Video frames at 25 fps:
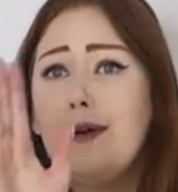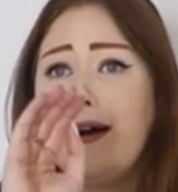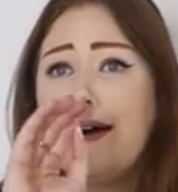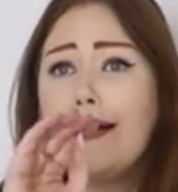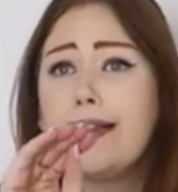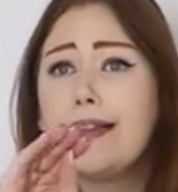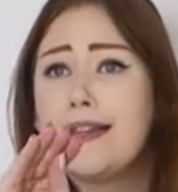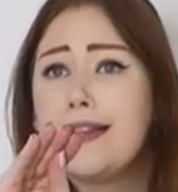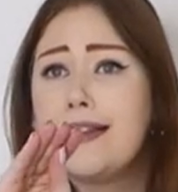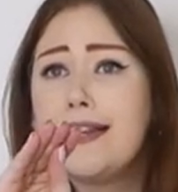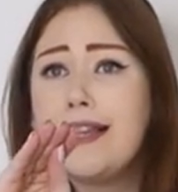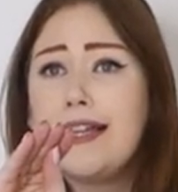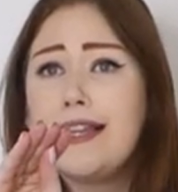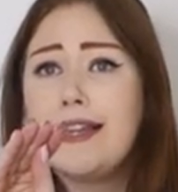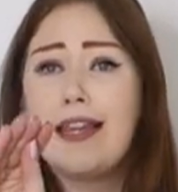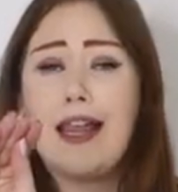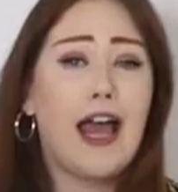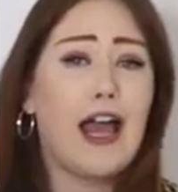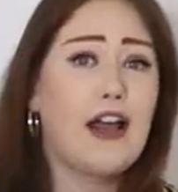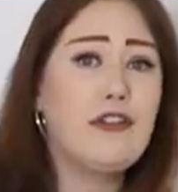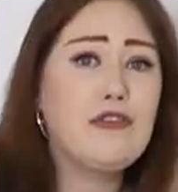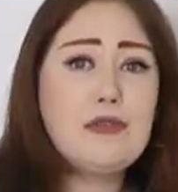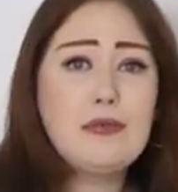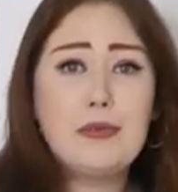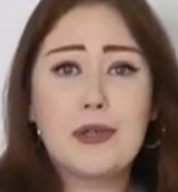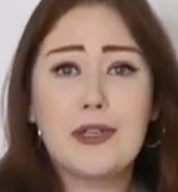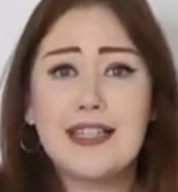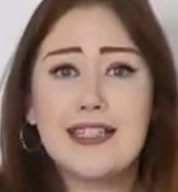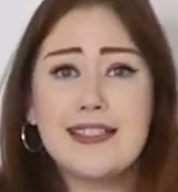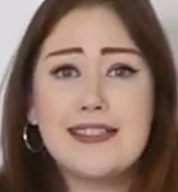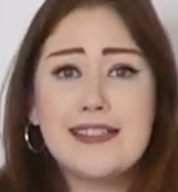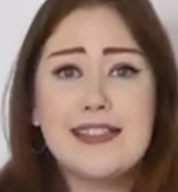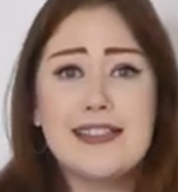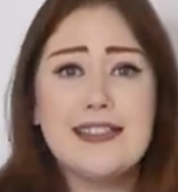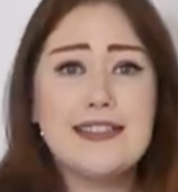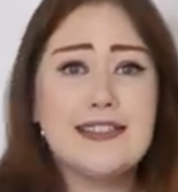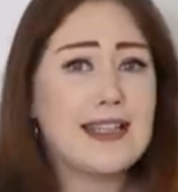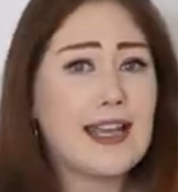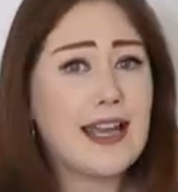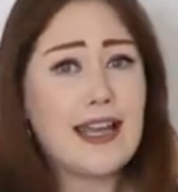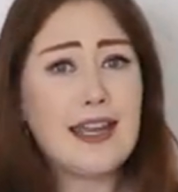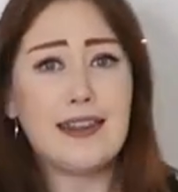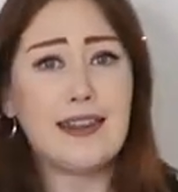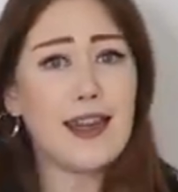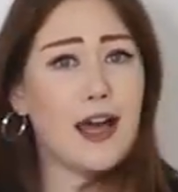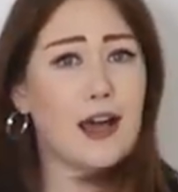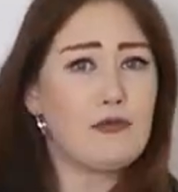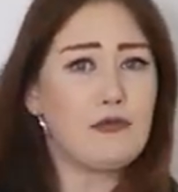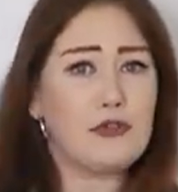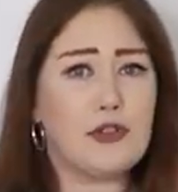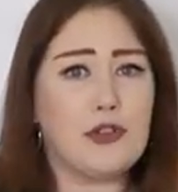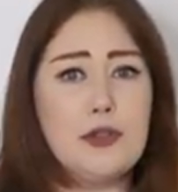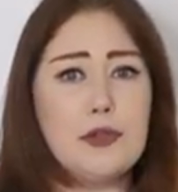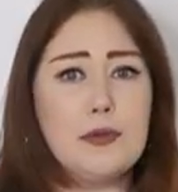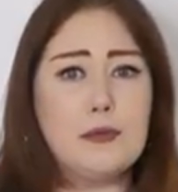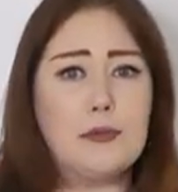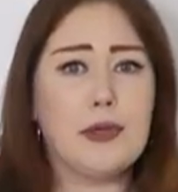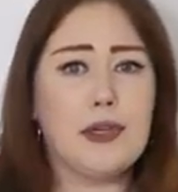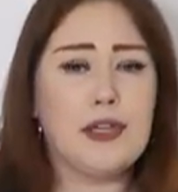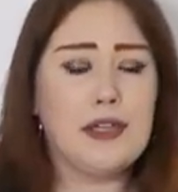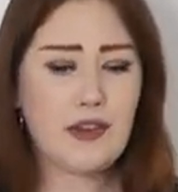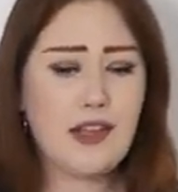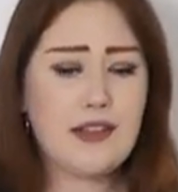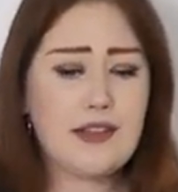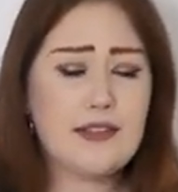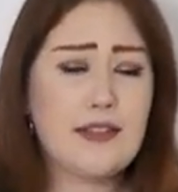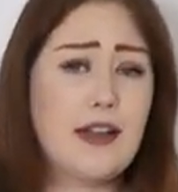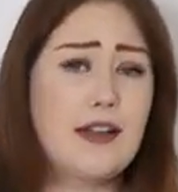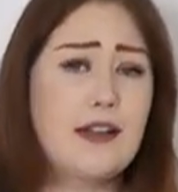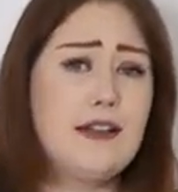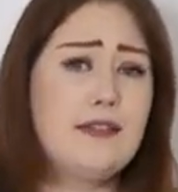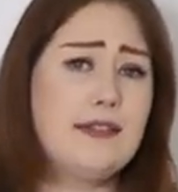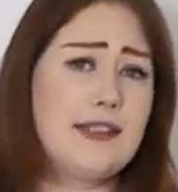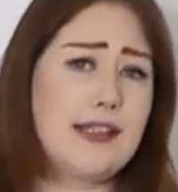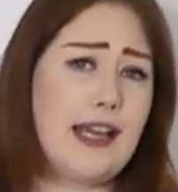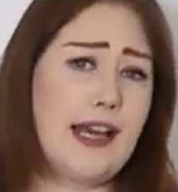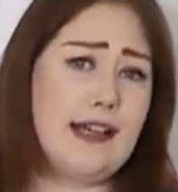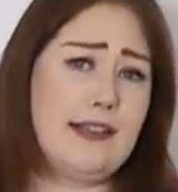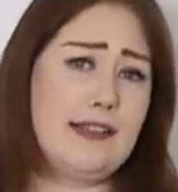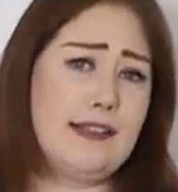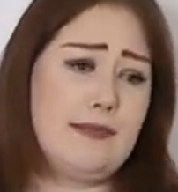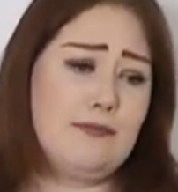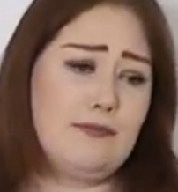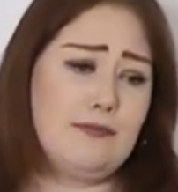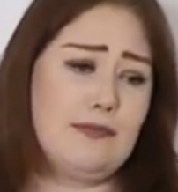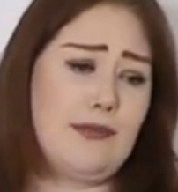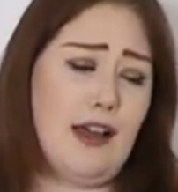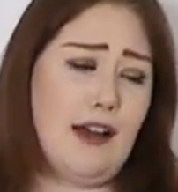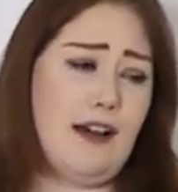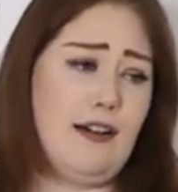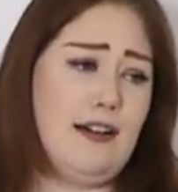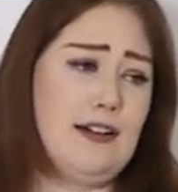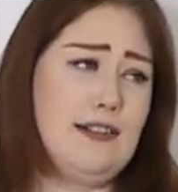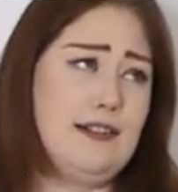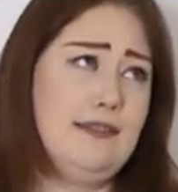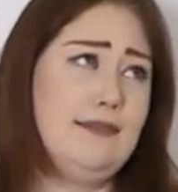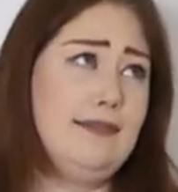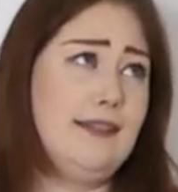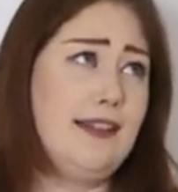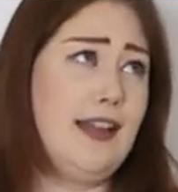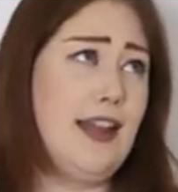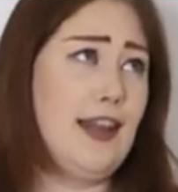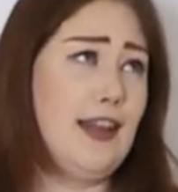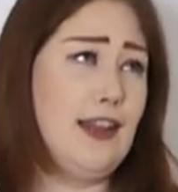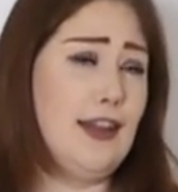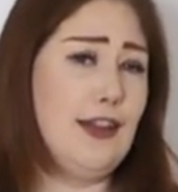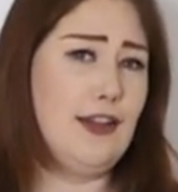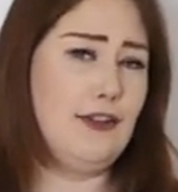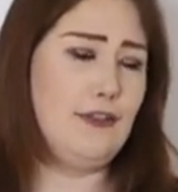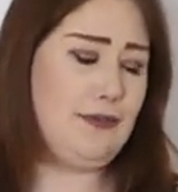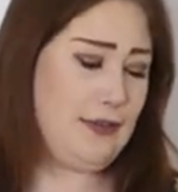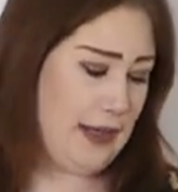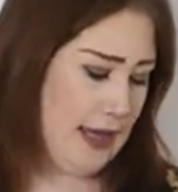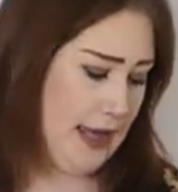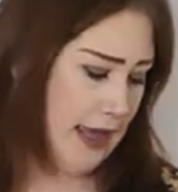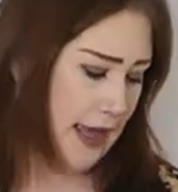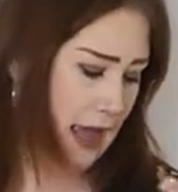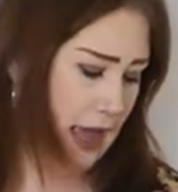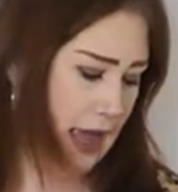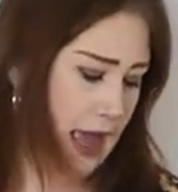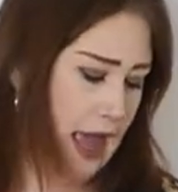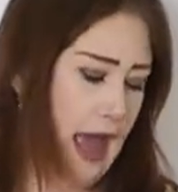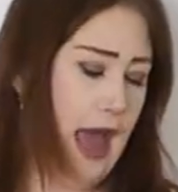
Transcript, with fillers: are the thing that everybody sees in that room. So yes, oh, loving it.